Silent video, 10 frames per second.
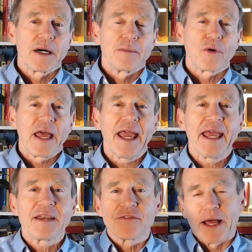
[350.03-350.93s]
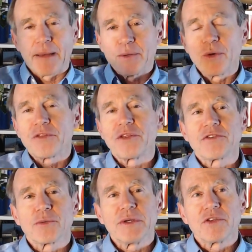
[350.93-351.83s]
Or the hand flapping. One of the things
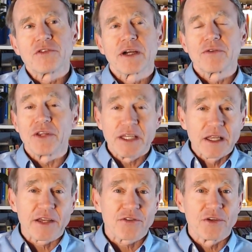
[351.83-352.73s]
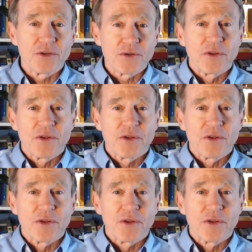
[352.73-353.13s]
that we've discovered that he likes to do,